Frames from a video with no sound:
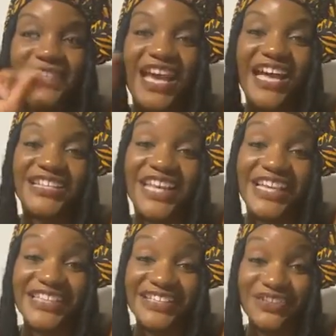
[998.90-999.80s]

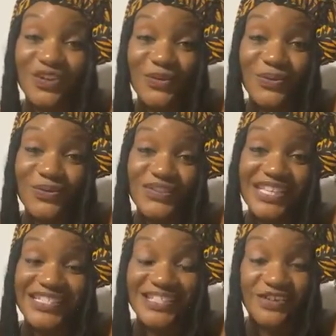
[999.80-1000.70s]
highlight, you know,
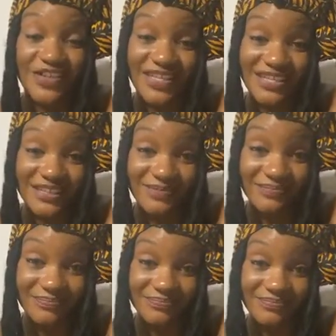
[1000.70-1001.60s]
things that are hidden.
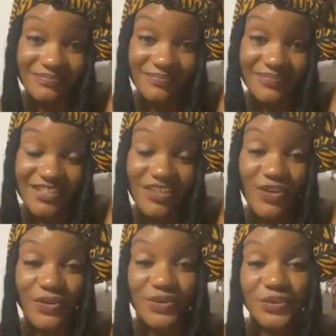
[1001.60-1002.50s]

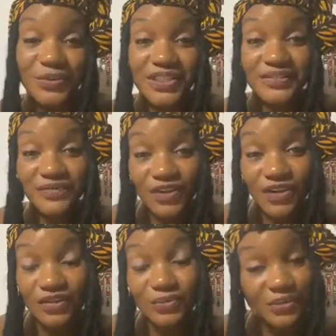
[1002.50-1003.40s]
So you're really a
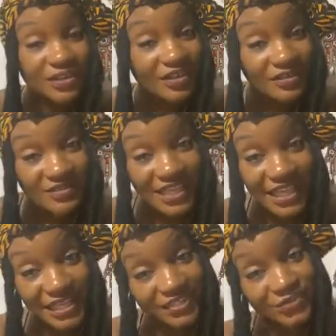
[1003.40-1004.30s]
Virgo. You're really an earth
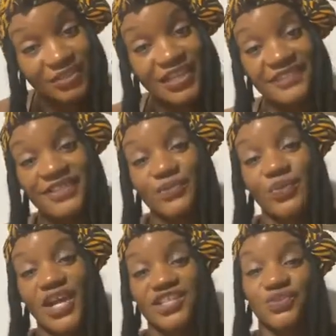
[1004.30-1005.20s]
sign. You really have to
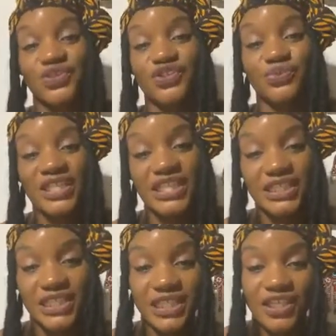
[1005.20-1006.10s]
watch what you
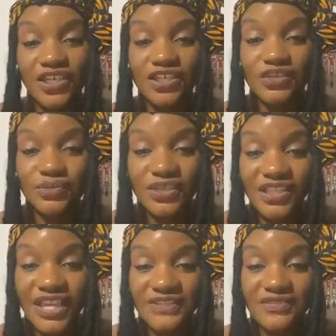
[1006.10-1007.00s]
eat. You really
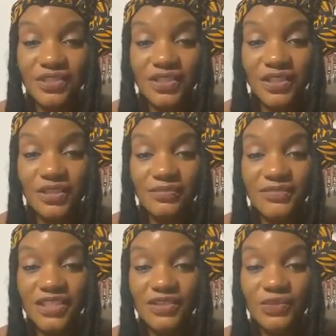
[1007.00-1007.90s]
have to
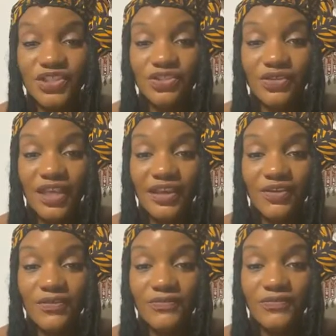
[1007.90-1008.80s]
deal with your
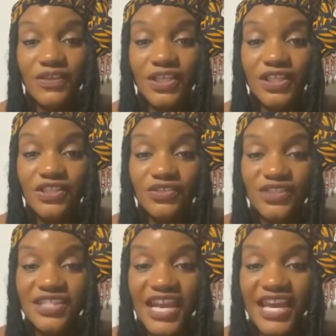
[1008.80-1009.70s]
health. You're a
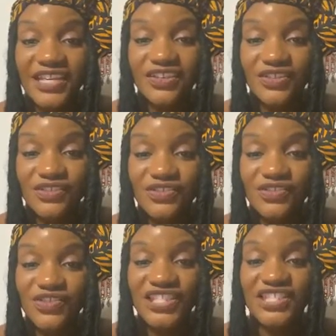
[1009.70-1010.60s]
tiger, so
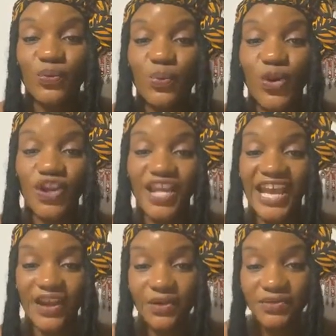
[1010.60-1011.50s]
you need to work
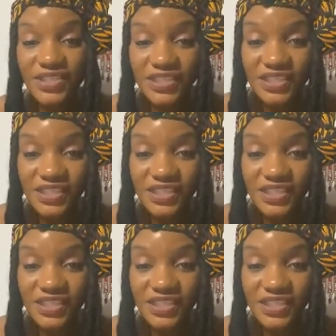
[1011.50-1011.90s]
out.